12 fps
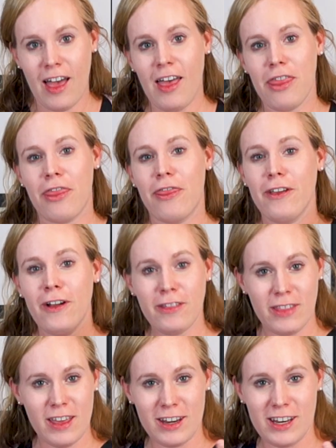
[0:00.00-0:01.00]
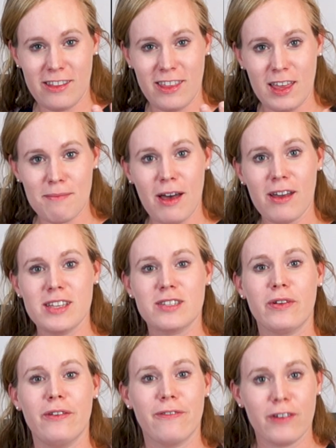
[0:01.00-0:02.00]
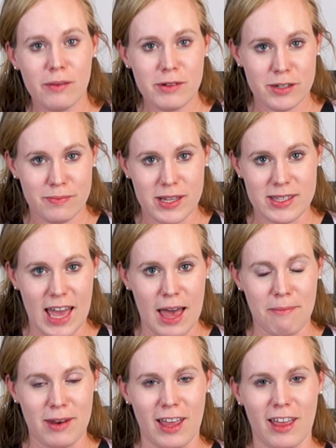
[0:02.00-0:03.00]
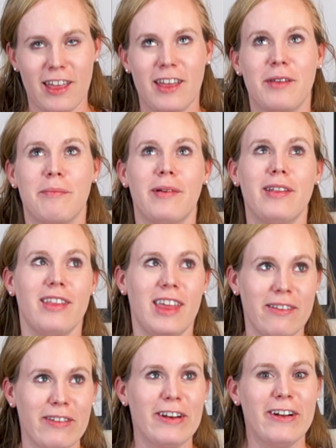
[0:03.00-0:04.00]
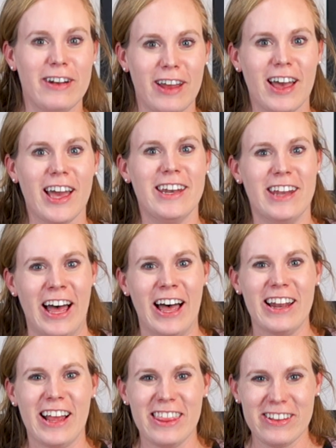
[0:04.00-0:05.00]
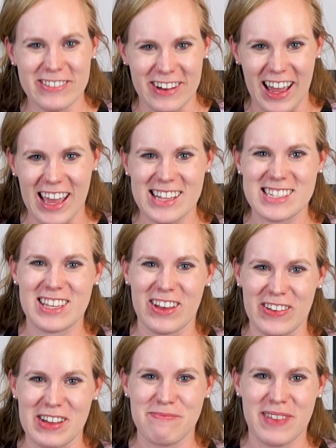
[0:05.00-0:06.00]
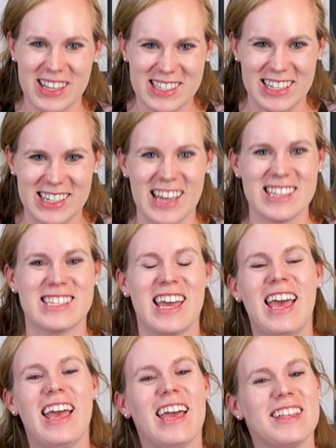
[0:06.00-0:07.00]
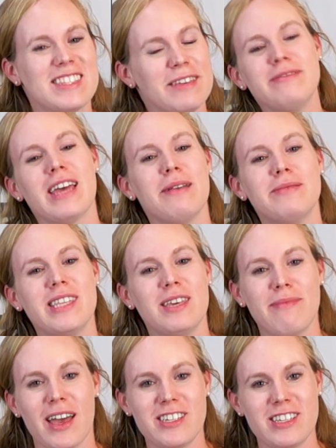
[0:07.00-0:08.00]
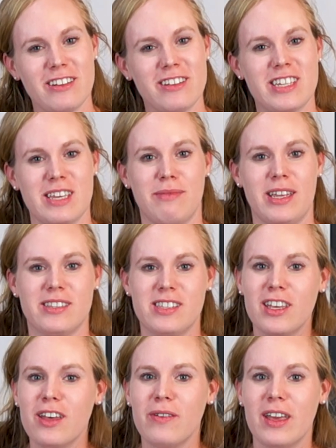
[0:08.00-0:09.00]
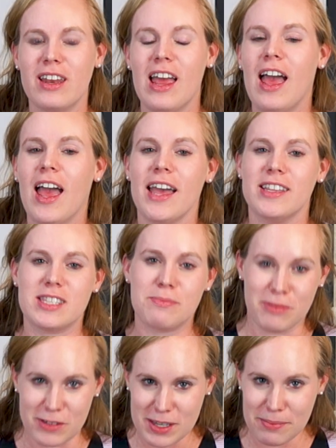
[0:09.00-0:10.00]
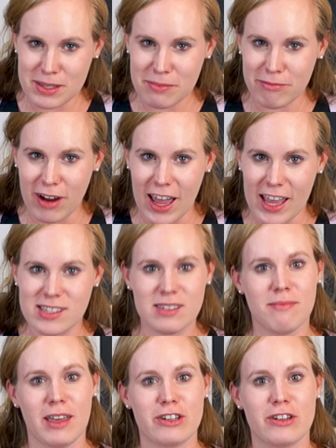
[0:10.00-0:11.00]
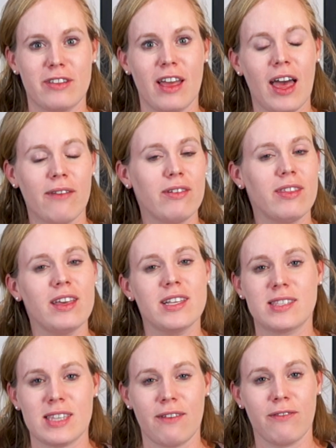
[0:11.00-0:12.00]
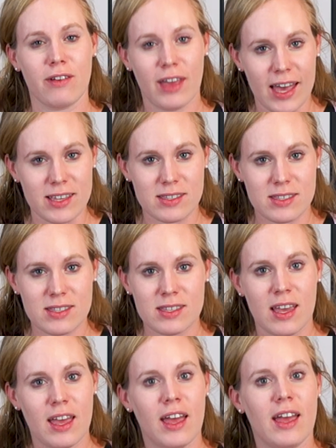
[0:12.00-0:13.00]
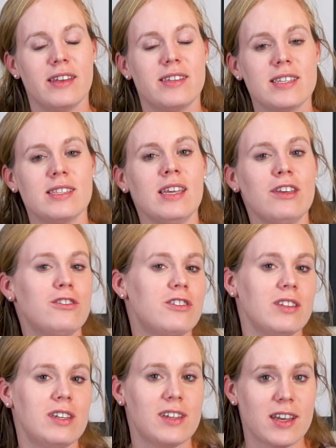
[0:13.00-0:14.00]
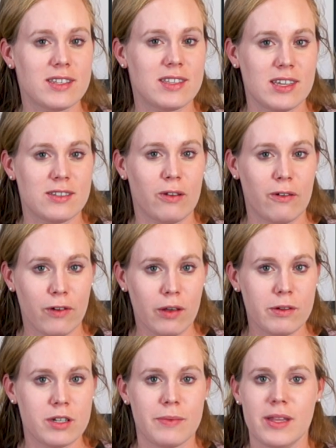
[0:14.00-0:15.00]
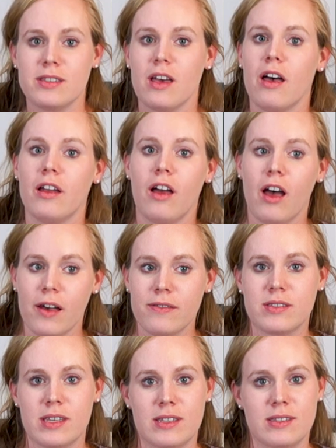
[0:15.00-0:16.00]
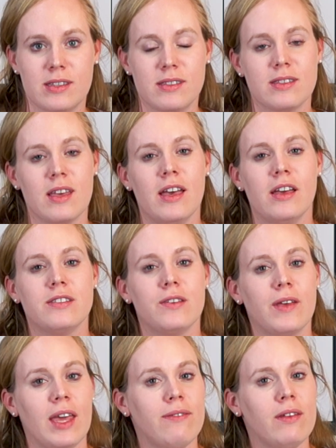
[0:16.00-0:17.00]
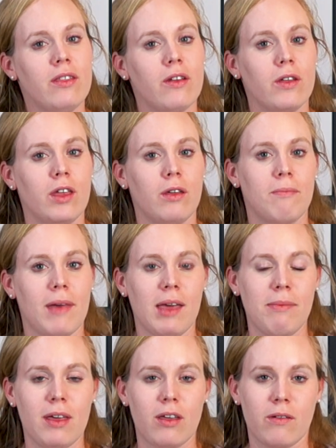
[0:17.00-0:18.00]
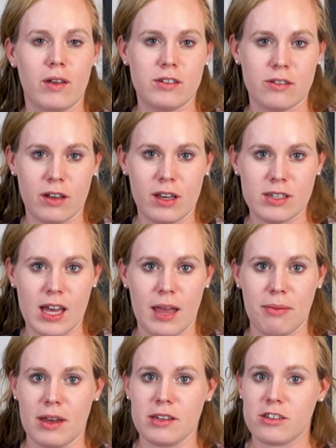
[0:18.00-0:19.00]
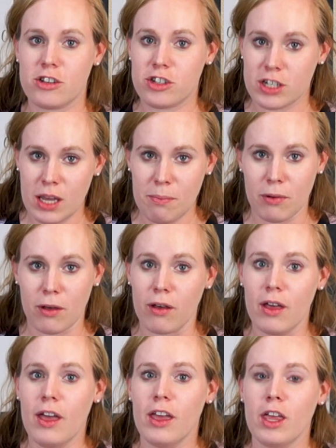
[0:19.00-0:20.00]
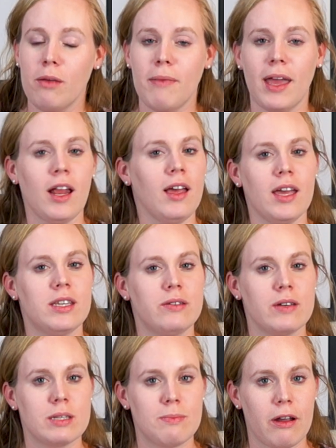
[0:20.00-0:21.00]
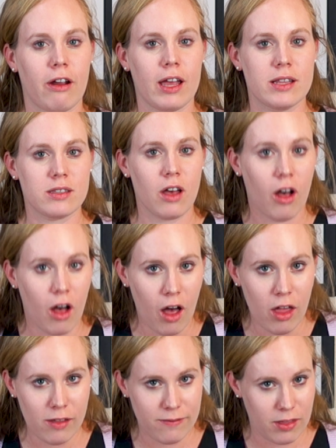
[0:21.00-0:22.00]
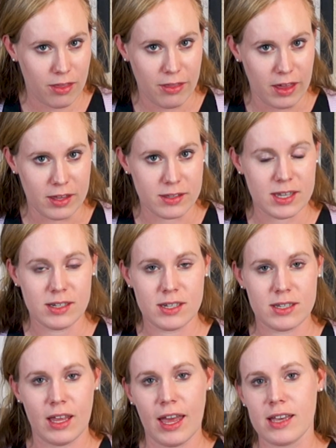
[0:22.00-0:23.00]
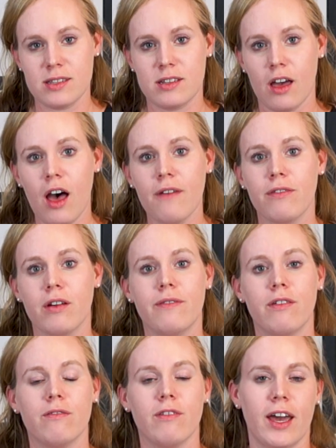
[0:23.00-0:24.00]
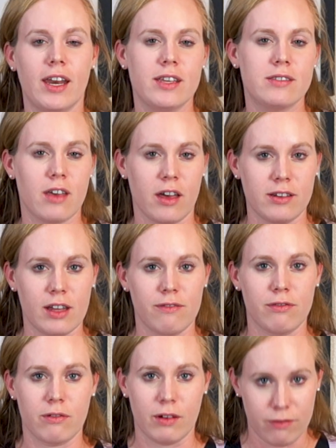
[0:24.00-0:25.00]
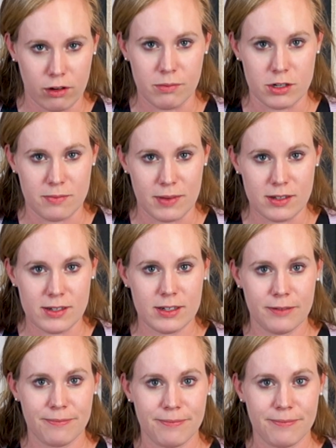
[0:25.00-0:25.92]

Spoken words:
A third thing you need to think about is refurbishments happening. Believe it or not all the rides go on pixie dust. And sometimes the Imagineering team needs to go in and spruce up some rides and make sure that everything is safe for guests. Disney usually does these refurbishments on off seasons. So even though you may be going during a time that is cheaper, you may not get to experience all of the things that Disney has to offer if a ride has gone down for refurbishment.